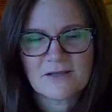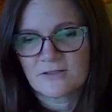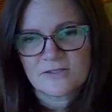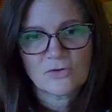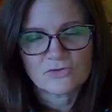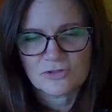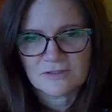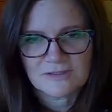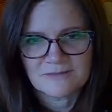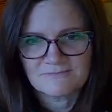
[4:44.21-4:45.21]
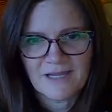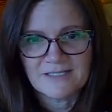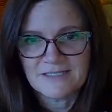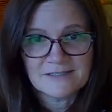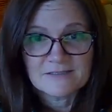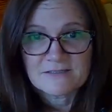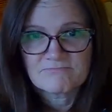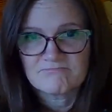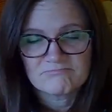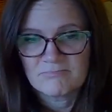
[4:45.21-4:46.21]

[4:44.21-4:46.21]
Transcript: on social and ideas